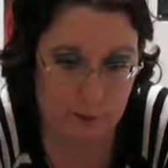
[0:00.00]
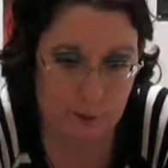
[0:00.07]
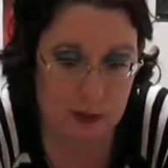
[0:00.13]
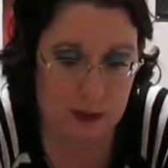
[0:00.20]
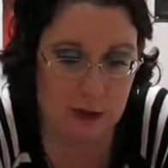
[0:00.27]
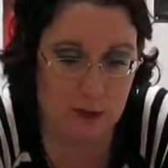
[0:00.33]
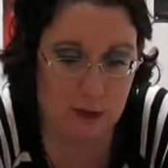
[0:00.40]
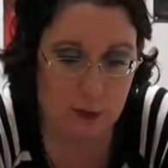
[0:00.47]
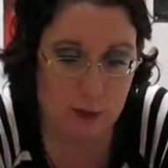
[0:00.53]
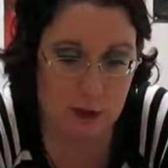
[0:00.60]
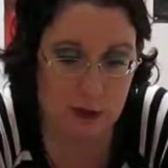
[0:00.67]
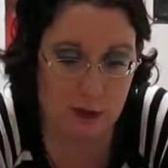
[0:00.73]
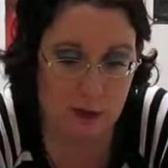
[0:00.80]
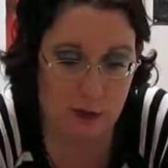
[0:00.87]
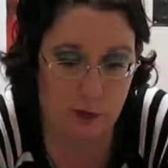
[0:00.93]
He doesn't
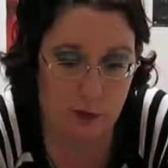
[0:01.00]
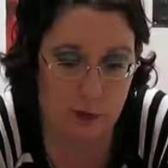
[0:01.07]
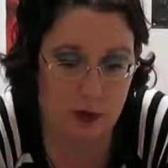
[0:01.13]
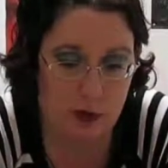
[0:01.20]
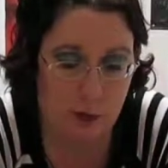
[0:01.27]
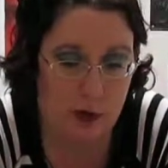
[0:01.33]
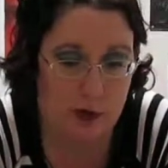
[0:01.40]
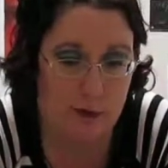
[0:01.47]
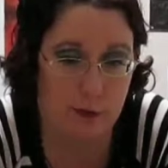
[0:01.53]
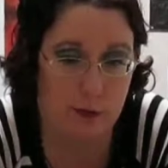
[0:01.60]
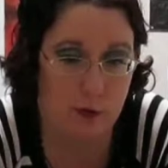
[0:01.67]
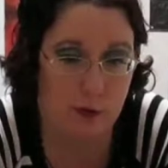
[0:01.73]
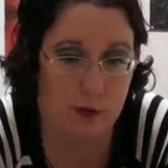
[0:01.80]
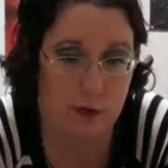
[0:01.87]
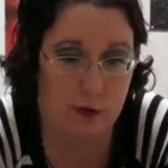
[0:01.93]
really understand why there's
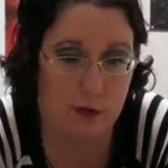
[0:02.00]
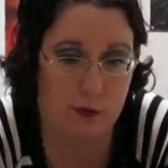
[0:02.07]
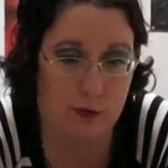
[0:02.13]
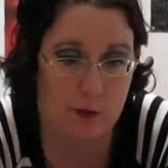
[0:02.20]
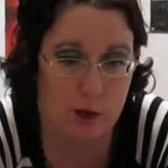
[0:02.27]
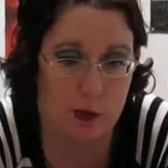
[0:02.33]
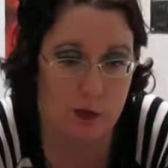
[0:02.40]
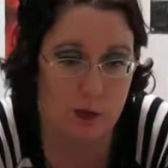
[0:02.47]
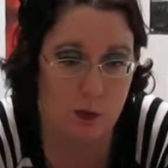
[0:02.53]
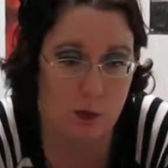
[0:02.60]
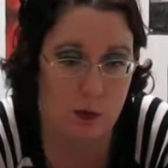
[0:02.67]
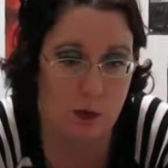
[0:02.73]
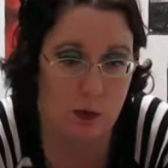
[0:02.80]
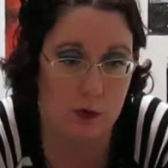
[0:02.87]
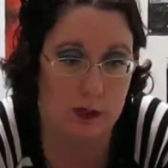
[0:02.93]
so much suffering in the
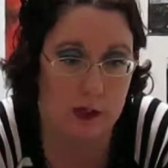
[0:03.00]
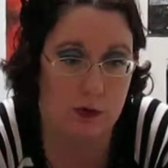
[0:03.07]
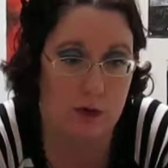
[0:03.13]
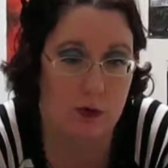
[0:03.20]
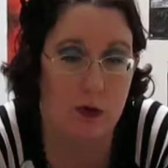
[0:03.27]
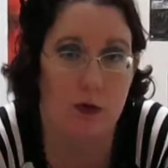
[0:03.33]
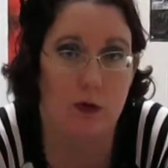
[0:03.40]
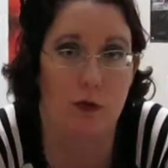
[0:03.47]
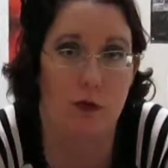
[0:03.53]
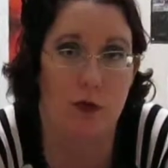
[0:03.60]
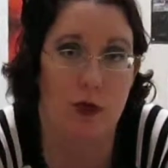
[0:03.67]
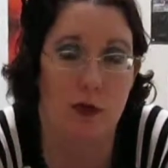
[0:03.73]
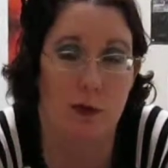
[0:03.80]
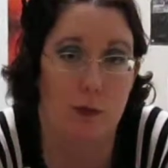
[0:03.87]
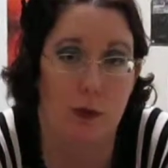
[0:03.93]
world. He doesn't
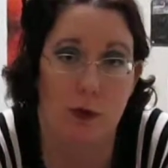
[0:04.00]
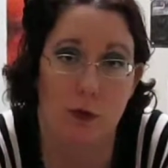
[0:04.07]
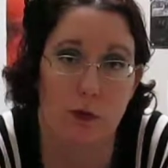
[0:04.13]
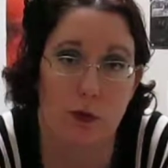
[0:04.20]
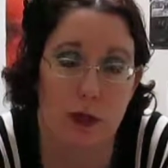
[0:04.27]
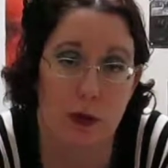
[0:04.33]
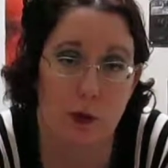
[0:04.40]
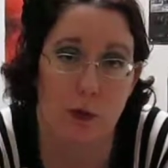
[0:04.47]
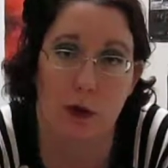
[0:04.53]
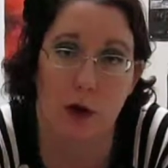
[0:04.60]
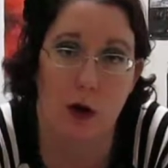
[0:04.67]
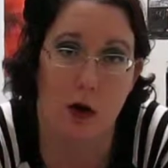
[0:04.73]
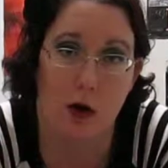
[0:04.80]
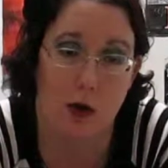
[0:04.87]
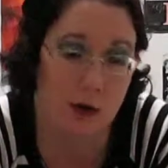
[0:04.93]
understand mercy or
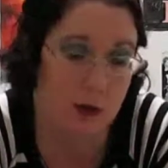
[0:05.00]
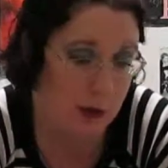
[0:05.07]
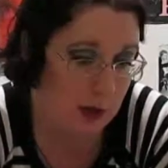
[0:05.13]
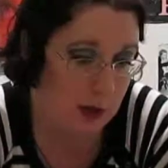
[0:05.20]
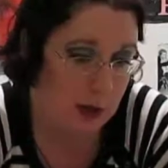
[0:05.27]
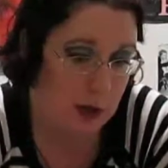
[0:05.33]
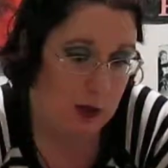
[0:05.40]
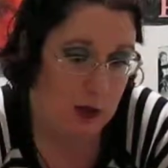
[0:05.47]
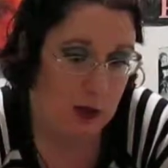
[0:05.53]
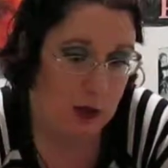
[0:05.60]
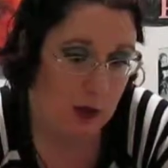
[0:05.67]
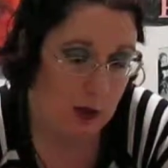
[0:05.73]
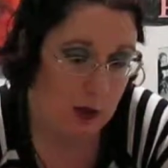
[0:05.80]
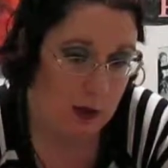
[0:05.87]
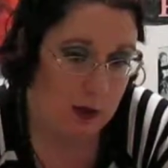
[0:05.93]
God.
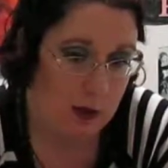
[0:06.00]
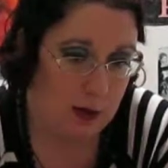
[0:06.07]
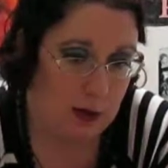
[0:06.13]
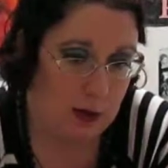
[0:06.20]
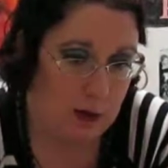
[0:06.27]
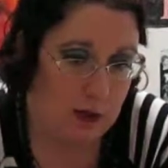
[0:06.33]
And